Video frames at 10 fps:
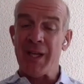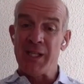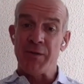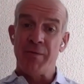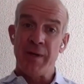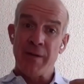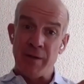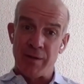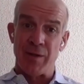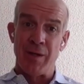It's
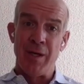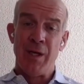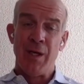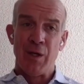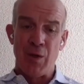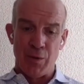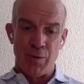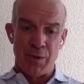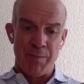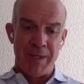further than
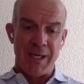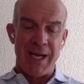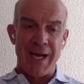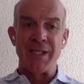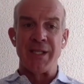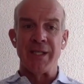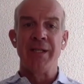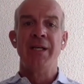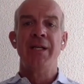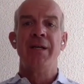Condor's Minalandia.
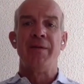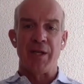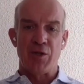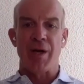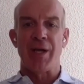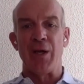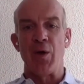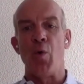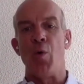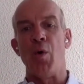They're
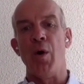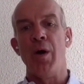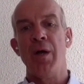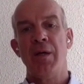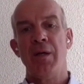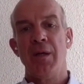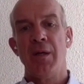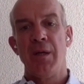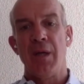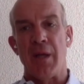trucking ore.
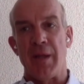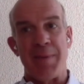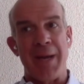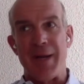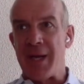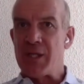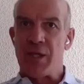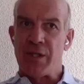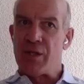They plan next year